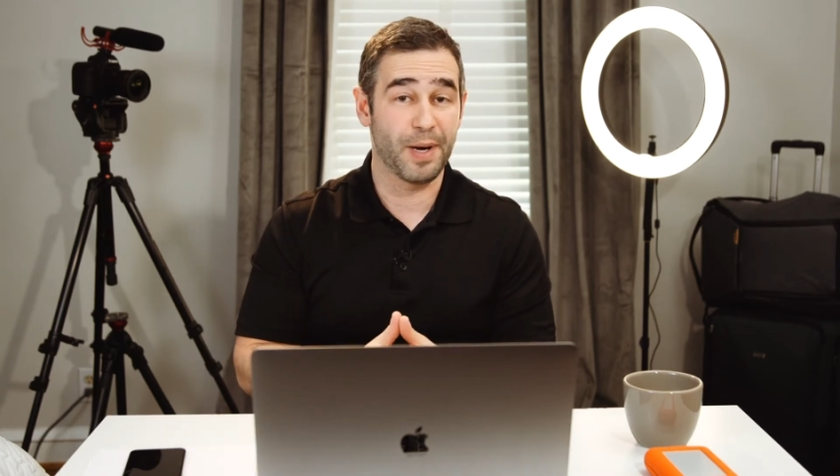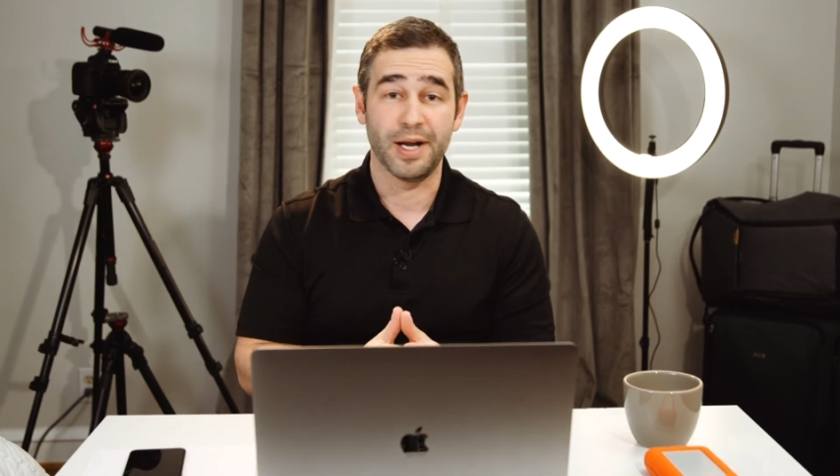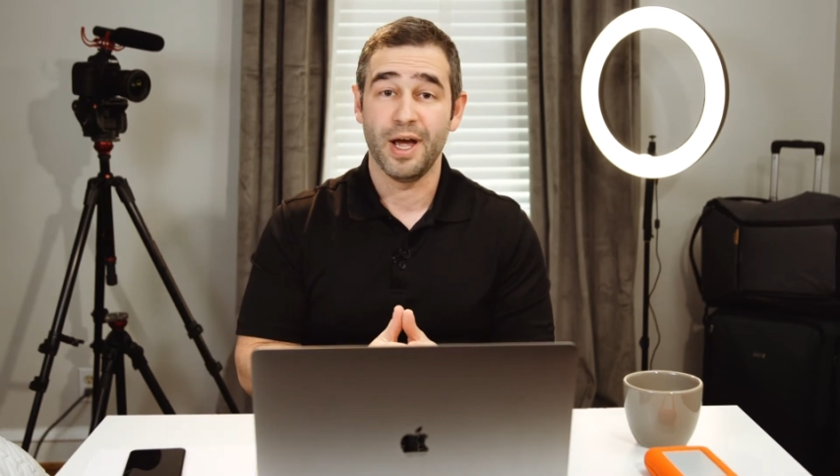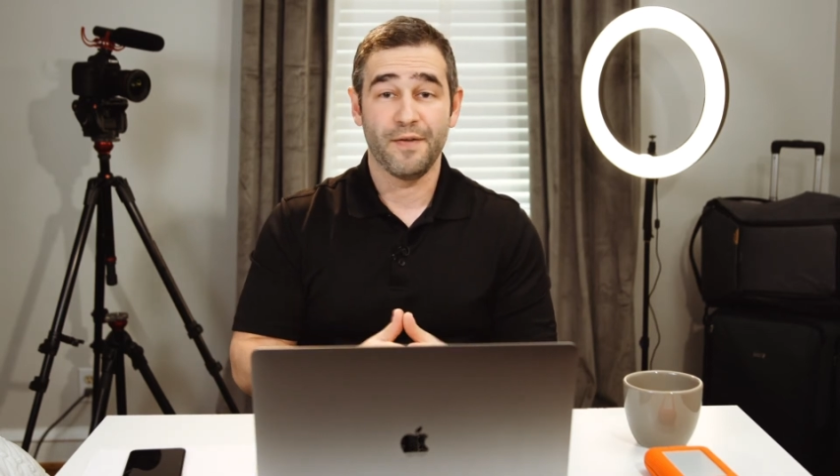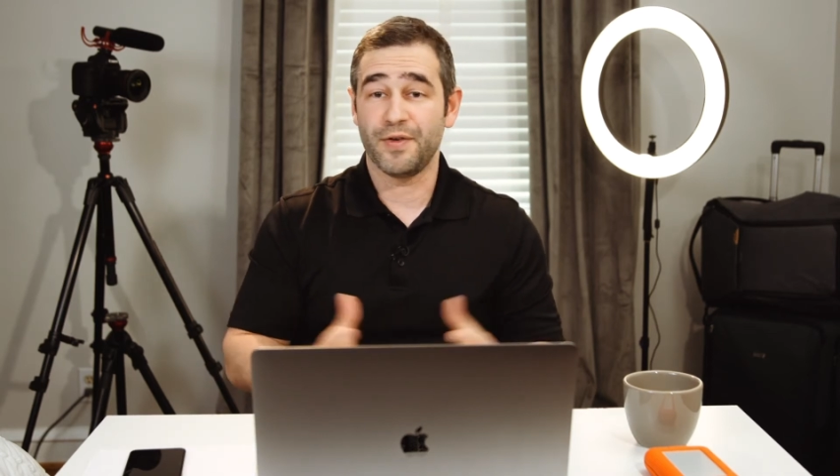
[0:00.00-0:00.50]

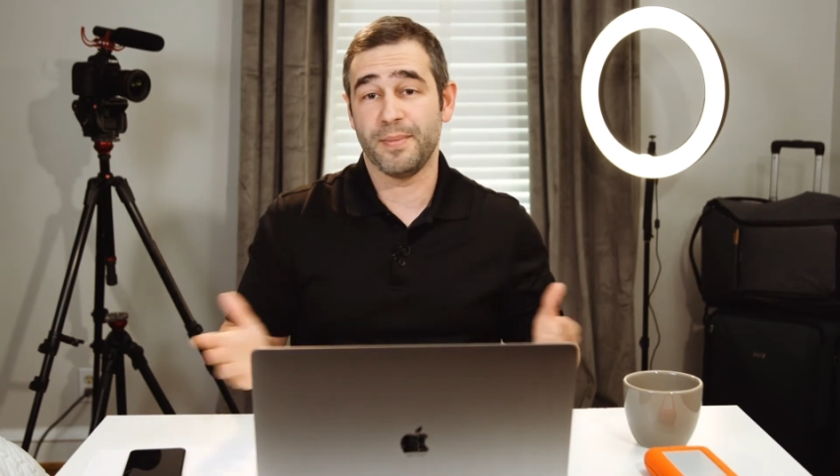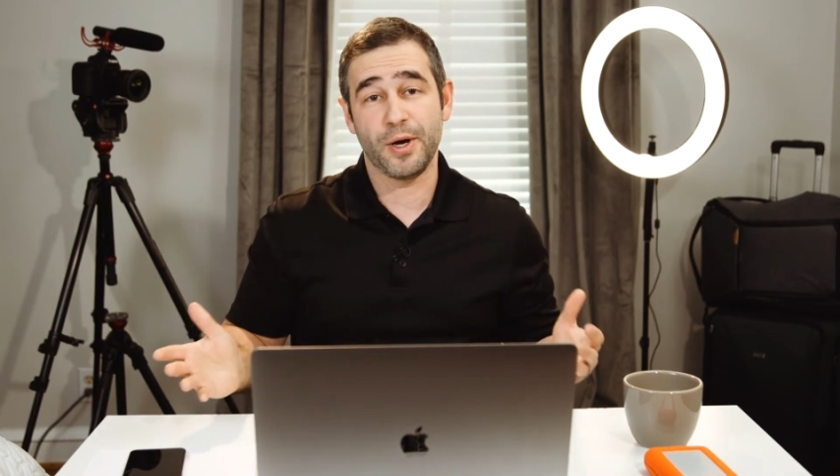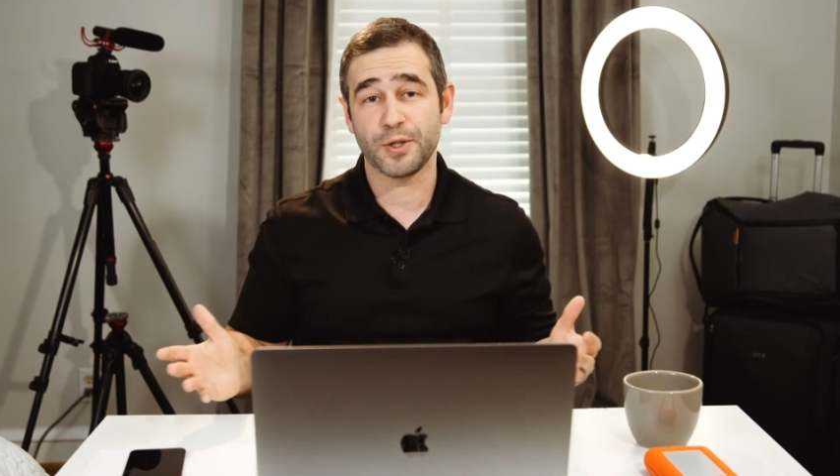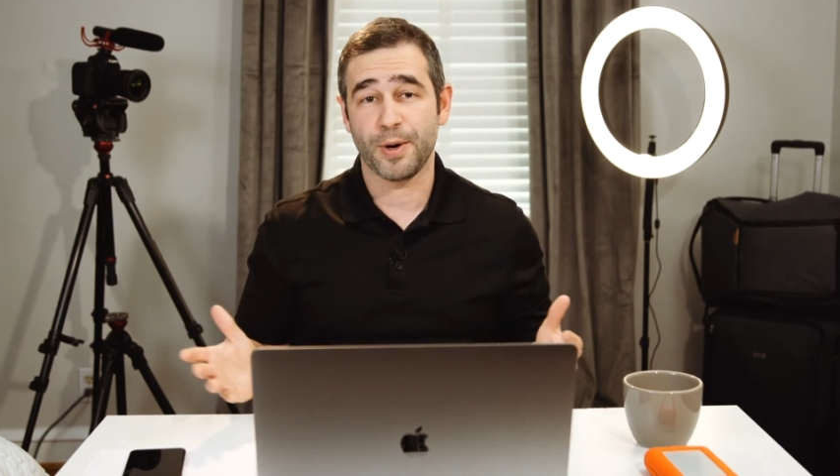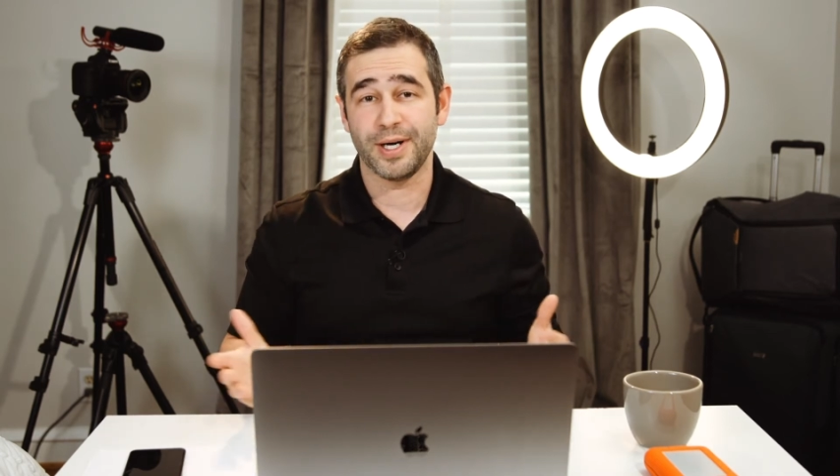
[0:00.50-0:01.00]
but for the
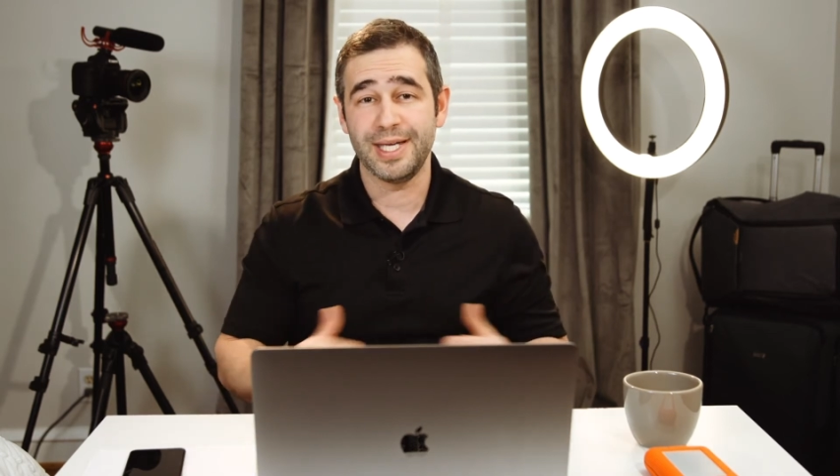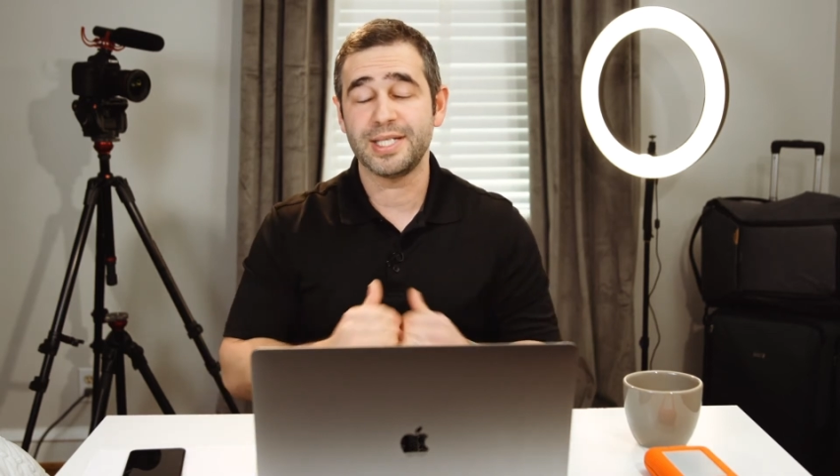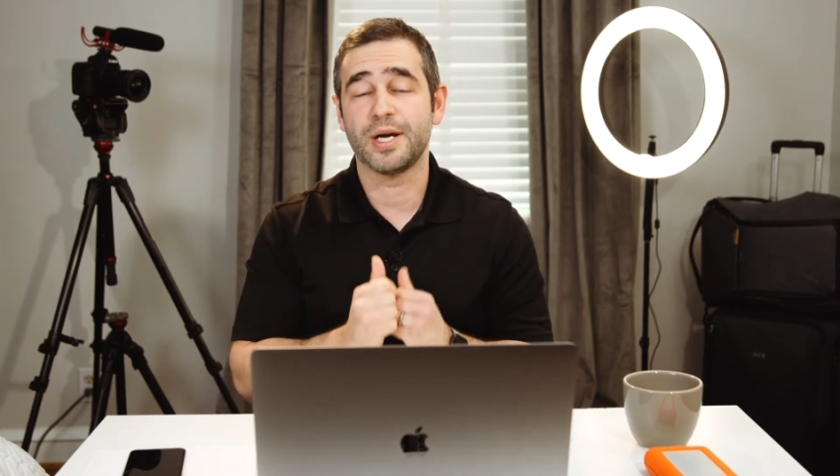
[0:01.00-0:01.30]
most part, he's